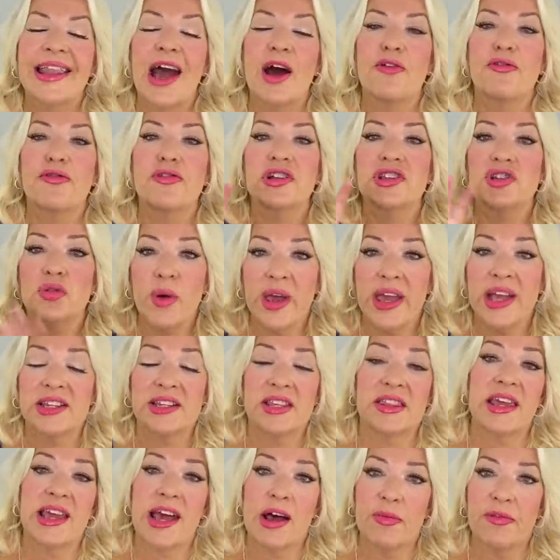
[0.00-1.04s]
Now, for a tweak
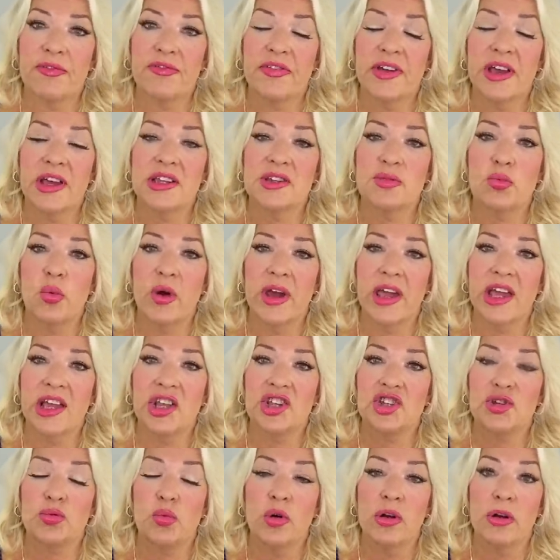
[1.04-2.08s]
to the outfit,
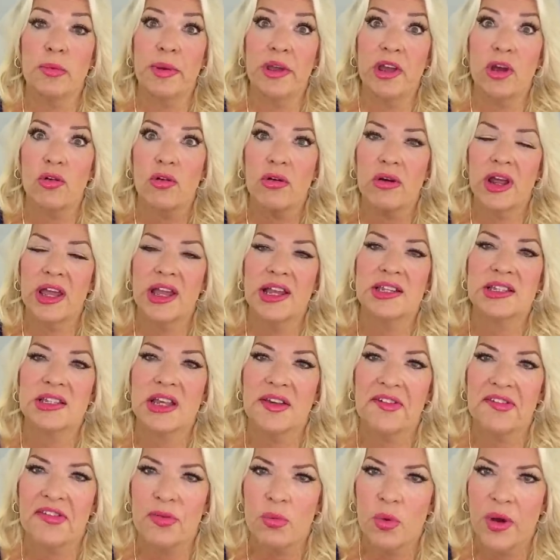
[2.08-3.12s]
which will be great
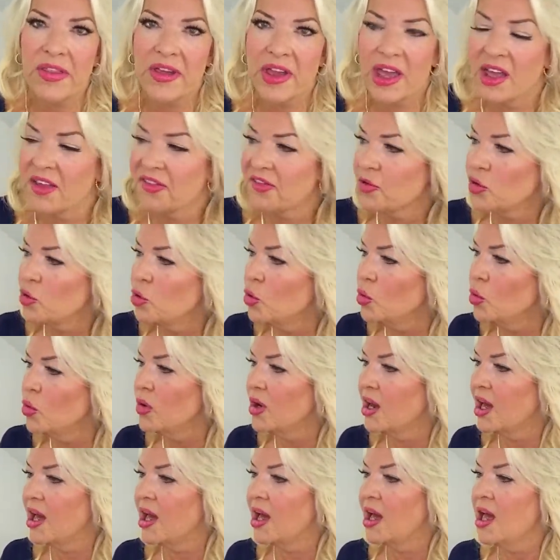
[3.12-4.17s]
as the weather gets
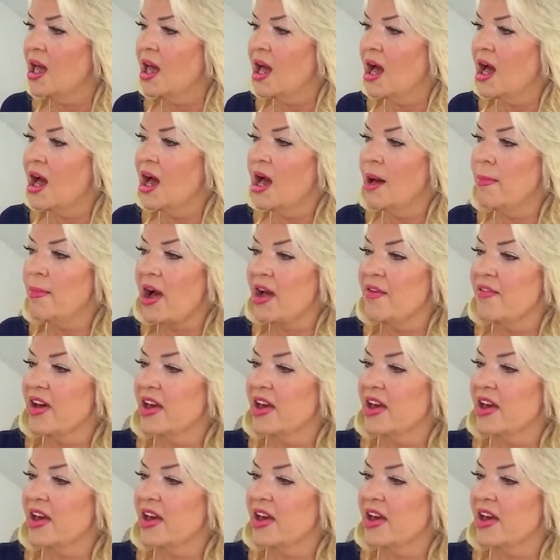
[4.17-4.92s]
cooler, I've